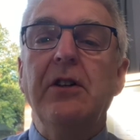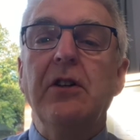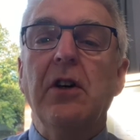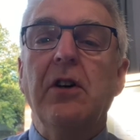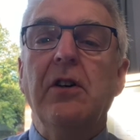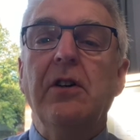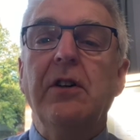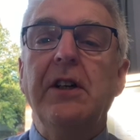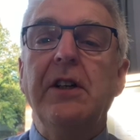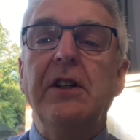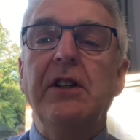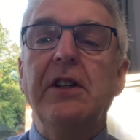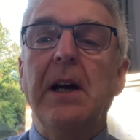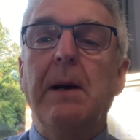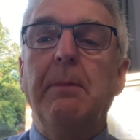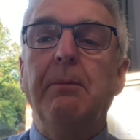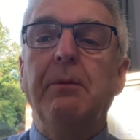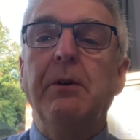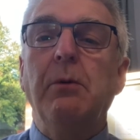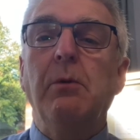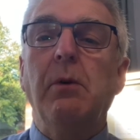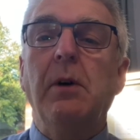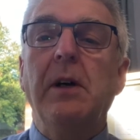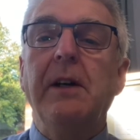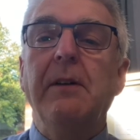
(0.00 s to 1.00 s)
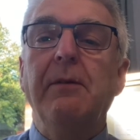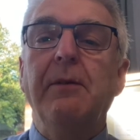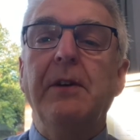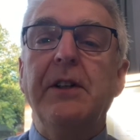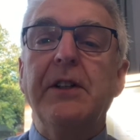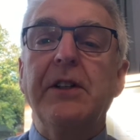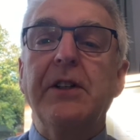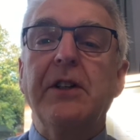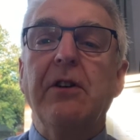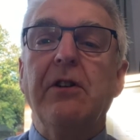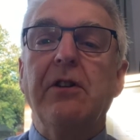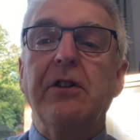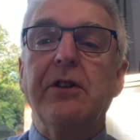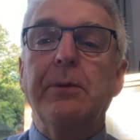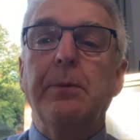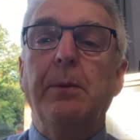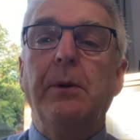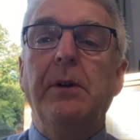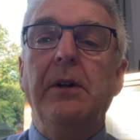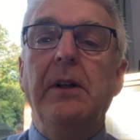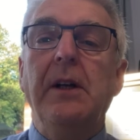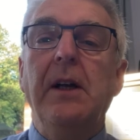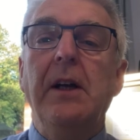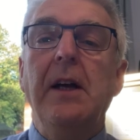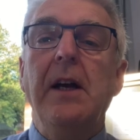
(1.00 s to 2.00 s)
John in chapter 1 of his
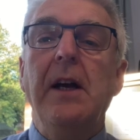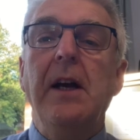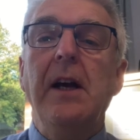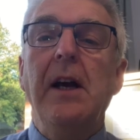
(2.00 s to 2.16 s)
gospel,